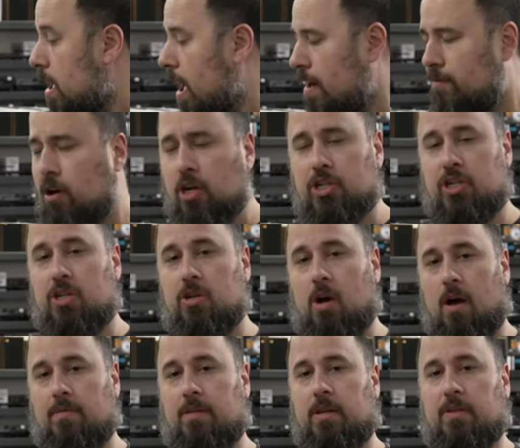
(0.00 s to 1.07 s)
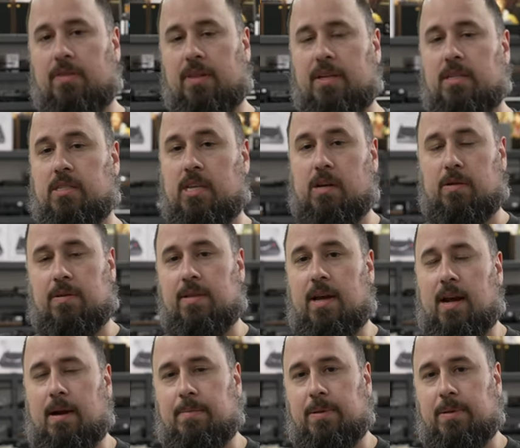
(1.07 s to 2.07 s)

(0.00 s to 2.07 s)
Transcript: I've auctioned off little things here and there,